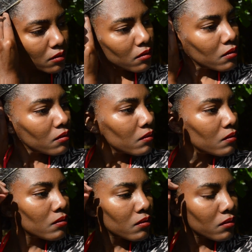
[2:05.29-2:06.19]

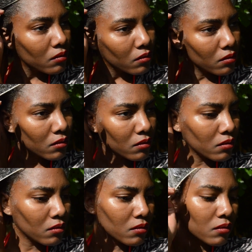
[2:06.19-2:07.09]

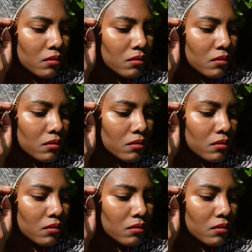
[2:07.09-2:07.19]
Nothing is said.